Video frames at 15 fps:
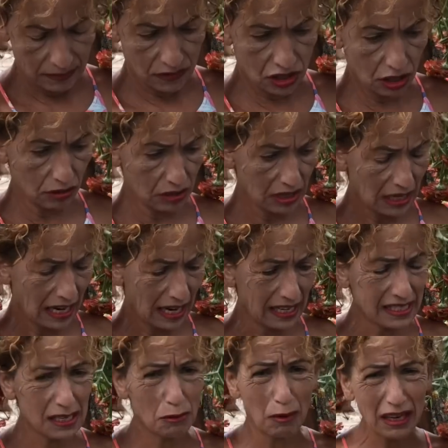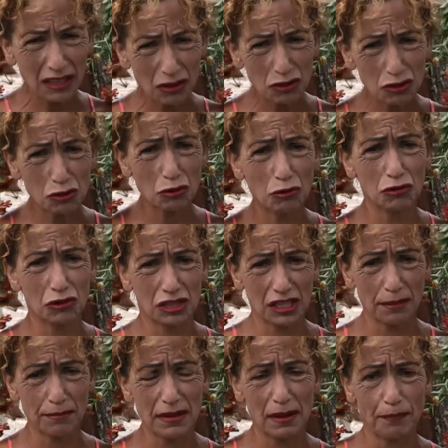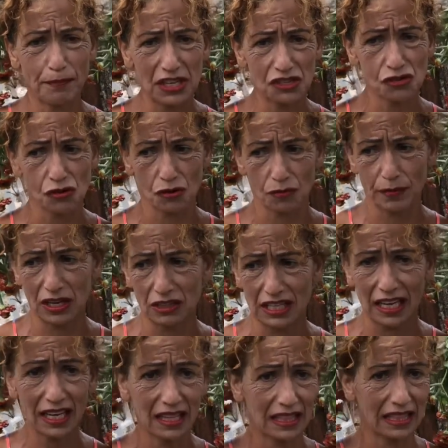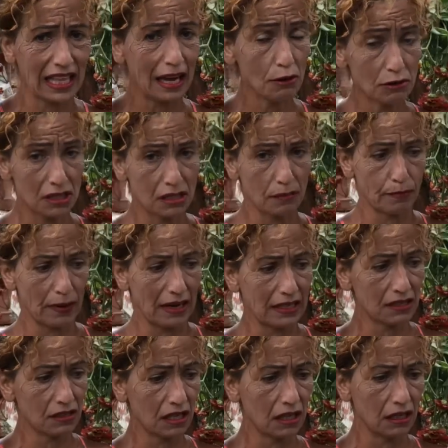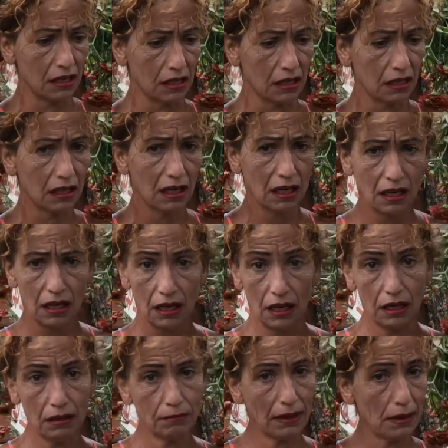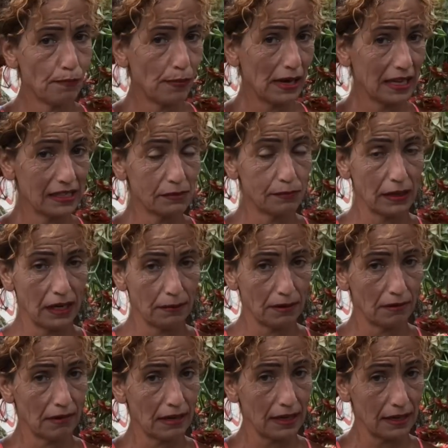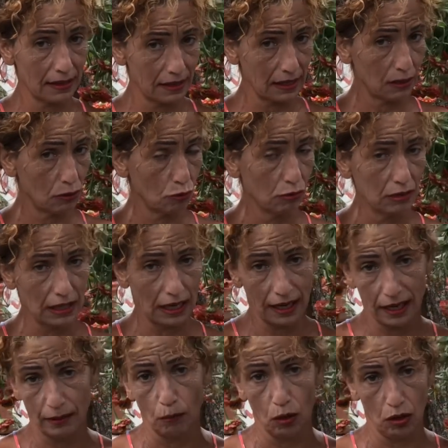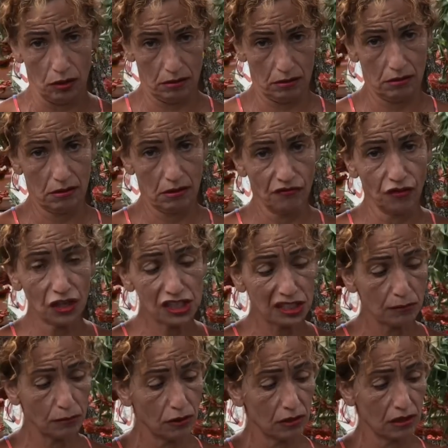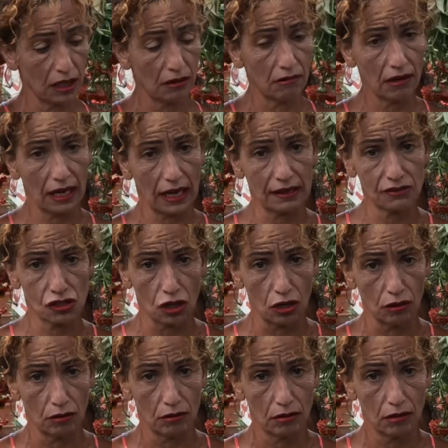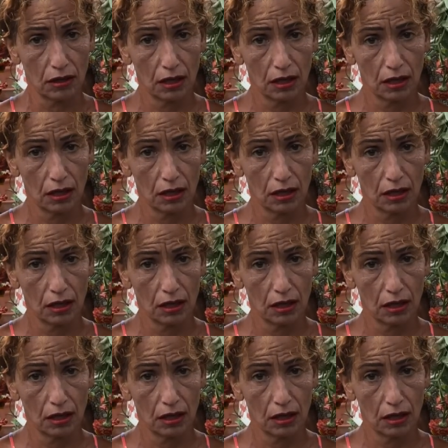She goes, I said, why don't you send me a picture? Because I have thousands of plants on here, and my plants, believe it or not, they do not have mold. First of all, they don't have soil.